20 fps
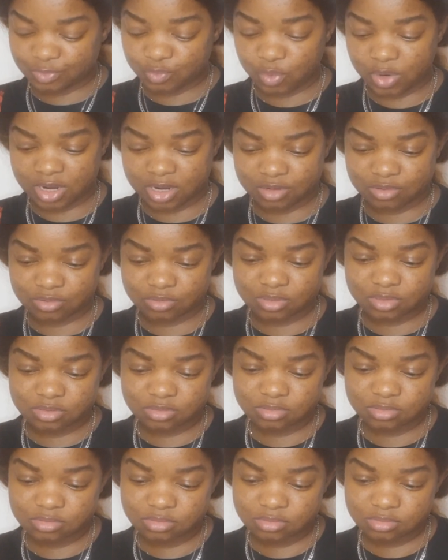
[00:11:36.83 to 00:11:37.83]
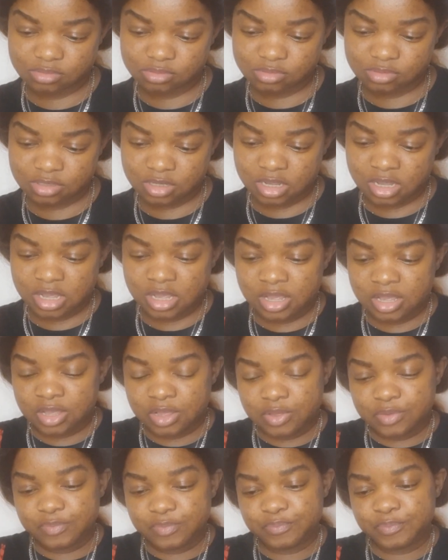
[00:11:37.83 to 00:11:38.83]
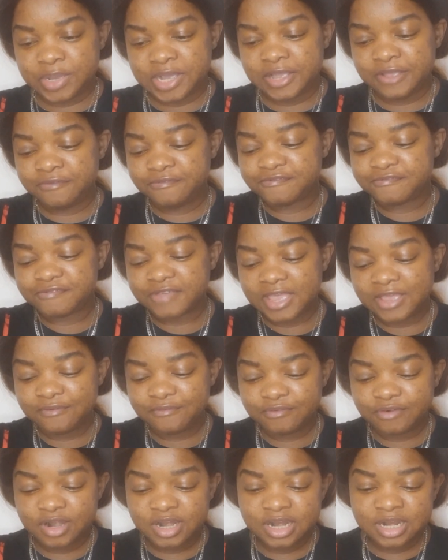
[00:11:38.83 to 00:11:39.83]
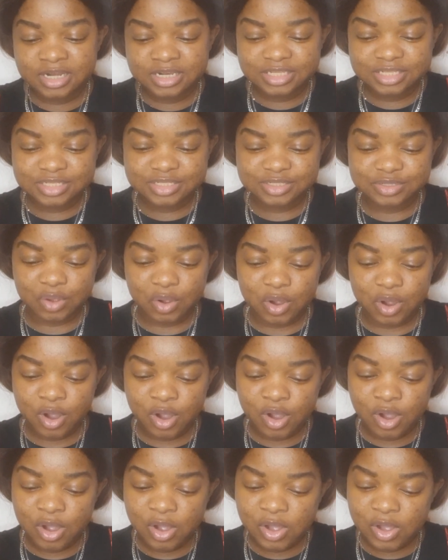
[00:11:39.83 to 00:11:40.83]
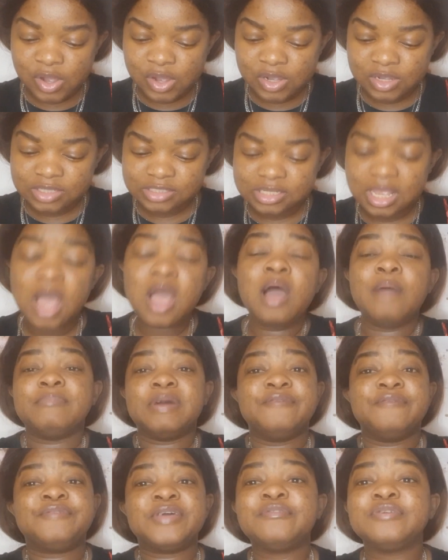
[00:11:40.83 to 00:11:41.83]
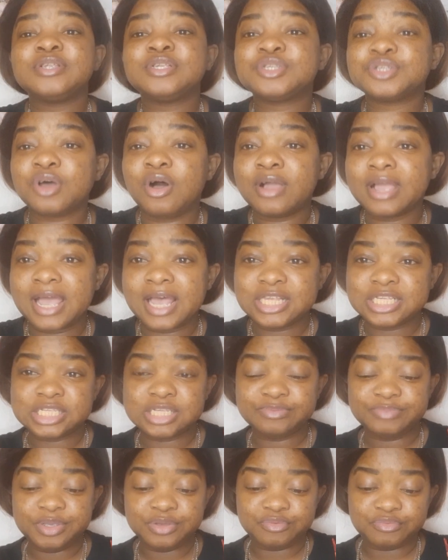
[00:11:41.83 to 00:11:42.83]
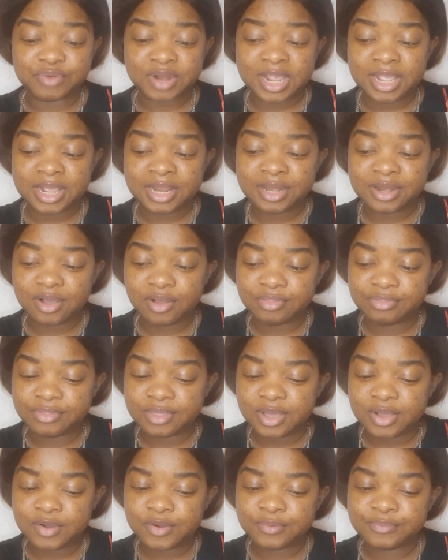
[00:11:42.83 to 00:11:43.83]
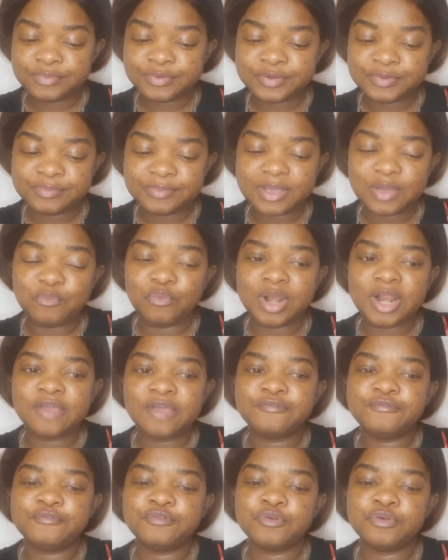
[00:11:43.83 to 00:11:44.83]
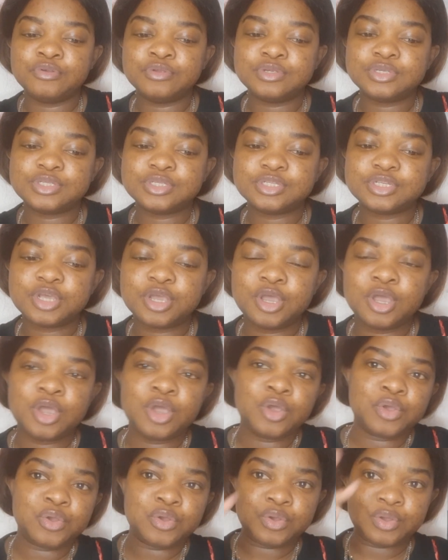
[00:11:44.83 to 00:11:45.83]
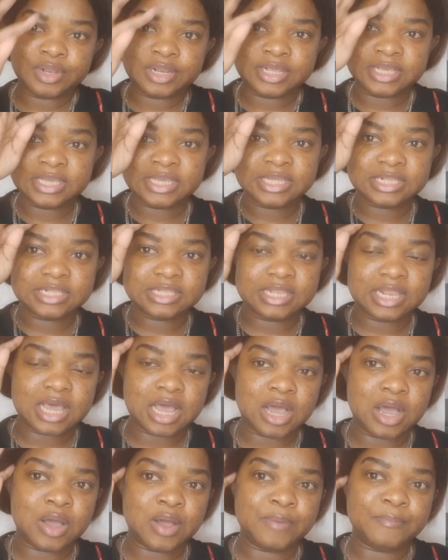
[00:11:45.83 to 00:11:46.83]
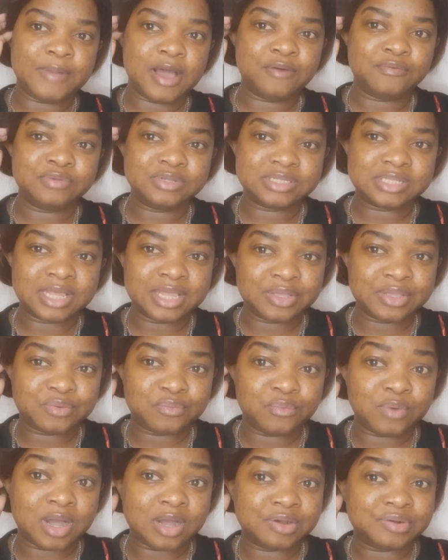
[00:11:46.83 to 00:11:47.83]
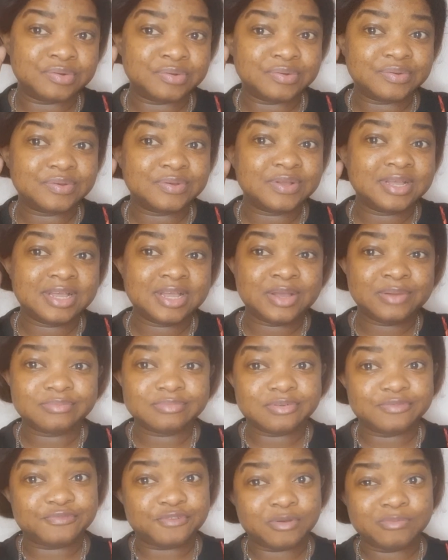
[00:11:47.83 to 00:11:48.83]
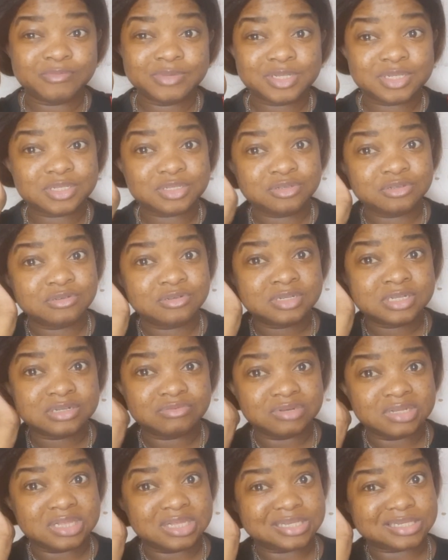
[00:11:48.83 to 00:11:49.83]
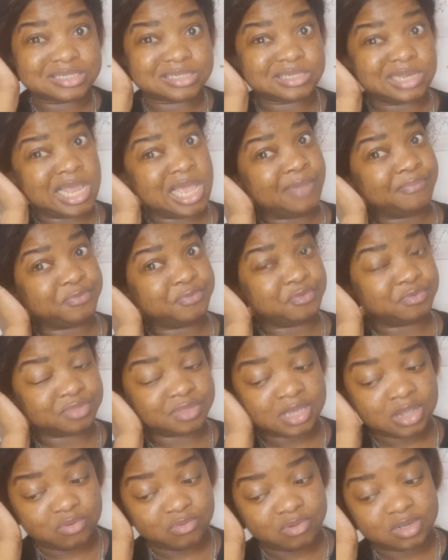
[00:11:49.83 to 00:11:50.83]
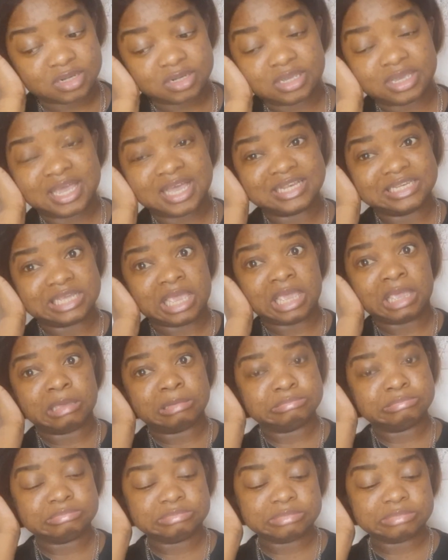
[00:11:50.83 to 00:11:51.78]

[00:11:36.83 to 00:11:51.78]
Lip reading: Wow. My favorite song has to be Rain on the album. When I first heard it, I was like, wow, performance unit really slapped that one. Goddamn.